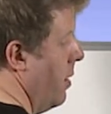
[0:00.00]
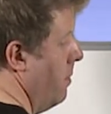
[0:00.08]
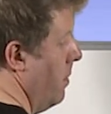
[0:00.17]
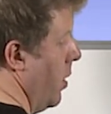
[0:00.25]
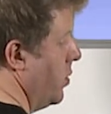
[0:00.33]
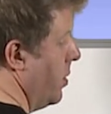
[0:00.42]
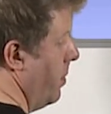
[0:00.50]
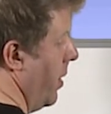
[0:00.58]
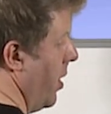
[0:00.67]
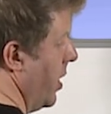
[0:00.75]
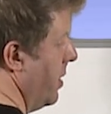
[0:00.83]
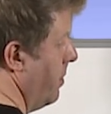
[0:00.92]

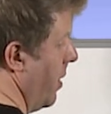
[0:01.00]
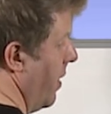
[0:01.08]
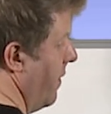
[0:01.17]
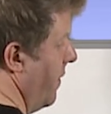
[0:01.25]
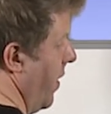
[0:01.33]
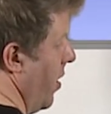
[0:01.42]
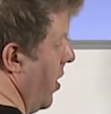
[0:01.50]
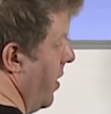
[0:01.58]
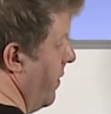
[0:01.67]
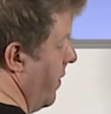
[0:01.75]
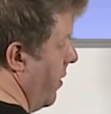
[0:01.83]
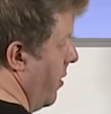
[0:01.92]
multiplied by
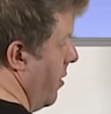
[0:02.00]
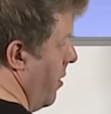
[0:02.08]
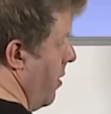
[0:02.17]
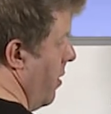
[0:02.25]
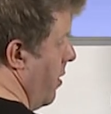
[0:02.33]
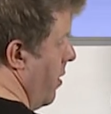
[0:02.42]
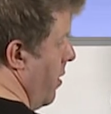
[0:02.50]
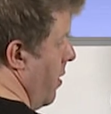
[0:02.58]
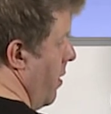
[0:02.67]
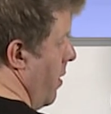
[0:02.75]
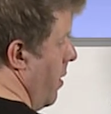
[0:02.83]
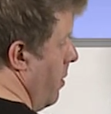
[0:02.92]
5
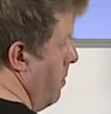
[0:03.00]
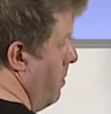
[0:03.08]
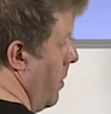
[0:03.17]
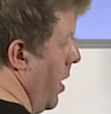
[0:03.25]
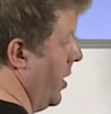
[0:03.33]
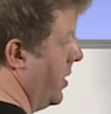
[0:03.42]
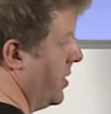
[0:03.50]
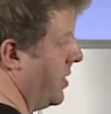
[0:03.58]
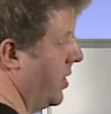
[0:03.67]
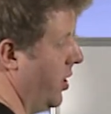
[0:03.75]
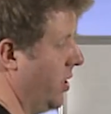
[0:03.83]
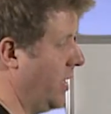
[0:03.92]
minus
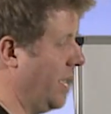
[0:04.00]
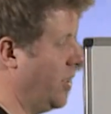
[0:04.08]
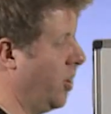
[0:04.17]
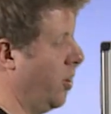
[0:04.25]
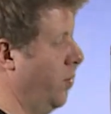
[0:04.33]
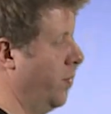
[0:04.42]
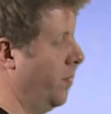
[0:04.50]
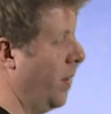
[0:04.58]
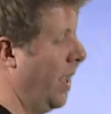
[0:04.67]
32.